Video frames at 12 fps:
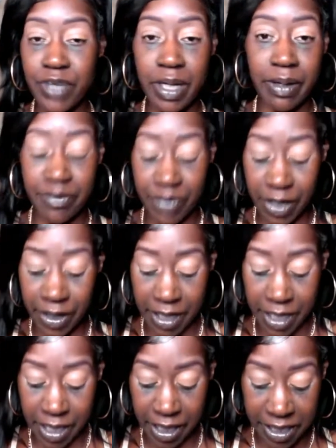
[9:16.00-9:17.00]
Very,
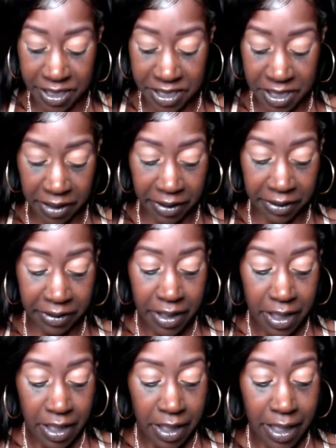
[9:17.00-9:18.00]
very good concealer.
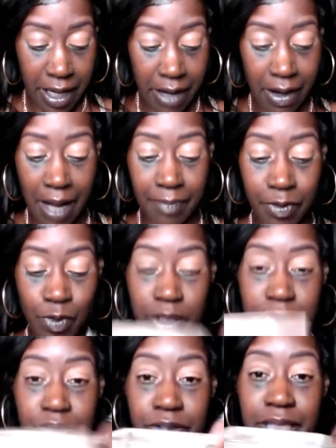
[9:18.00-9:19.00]
Now I'm
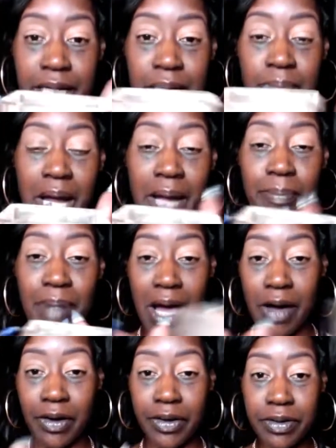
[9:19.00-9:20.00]
going to take my
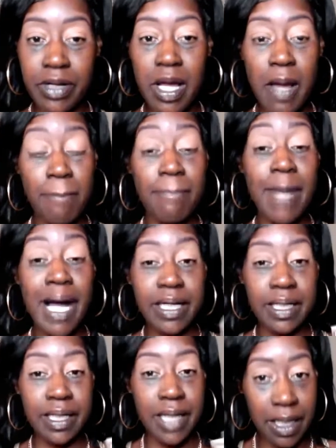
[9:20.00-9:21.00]
powder,
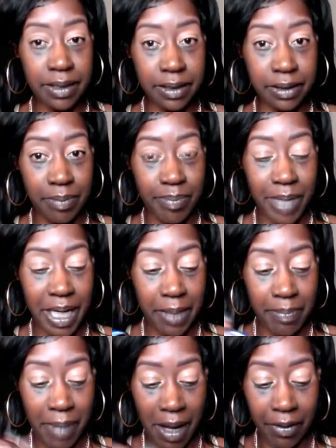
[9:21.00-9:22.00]
my
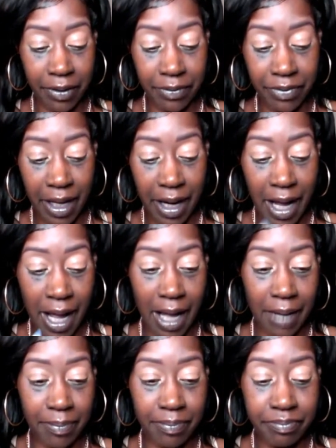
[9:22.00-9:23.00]
custom-made powder that
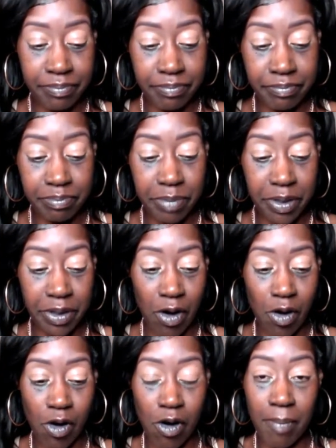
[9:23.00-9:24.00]
I put
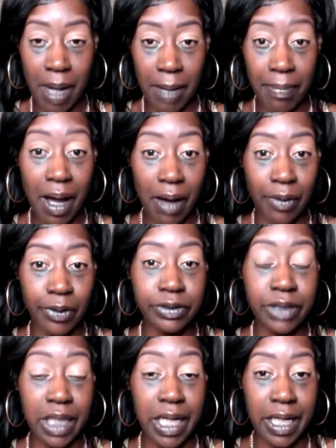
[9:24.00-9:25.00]
all my
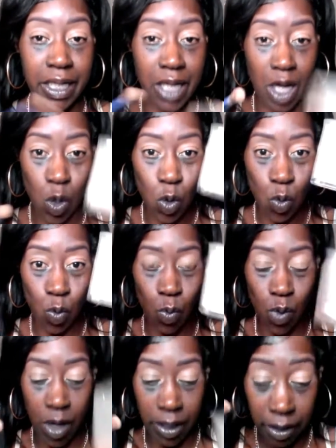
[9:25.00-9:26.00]
powders in
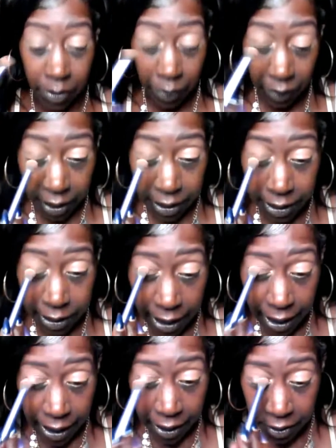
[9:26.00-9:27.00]
one little
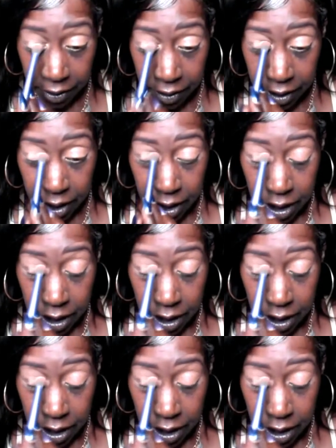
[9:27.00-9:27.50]
container